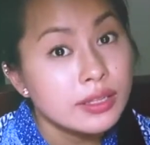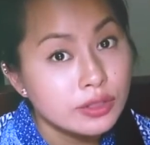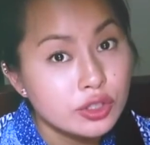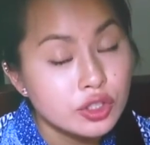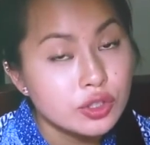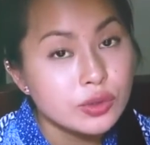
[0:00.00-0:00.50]

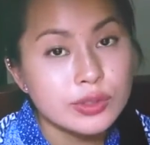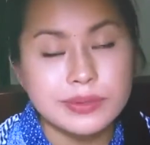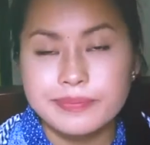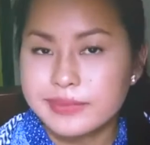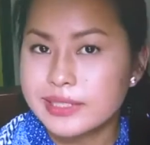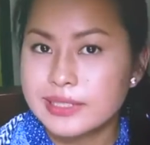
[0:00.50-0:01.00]
leather shoes,
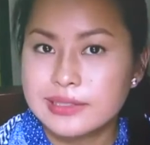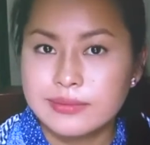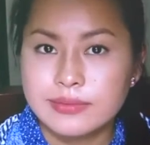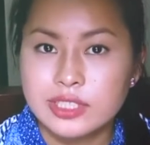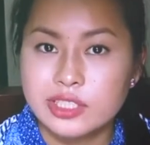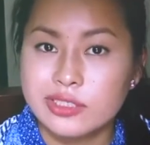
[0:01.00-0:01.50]

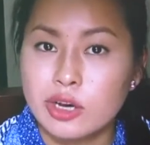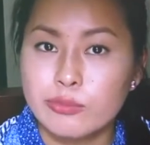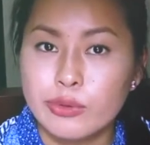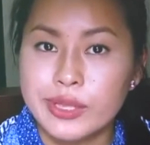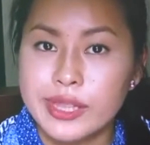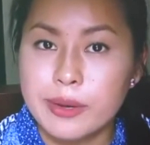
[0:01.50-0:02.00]
just don't
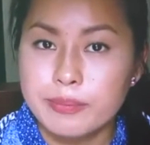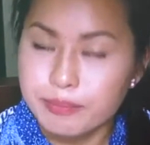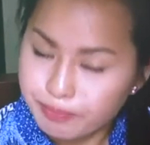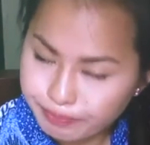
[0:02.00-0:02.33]
bring them.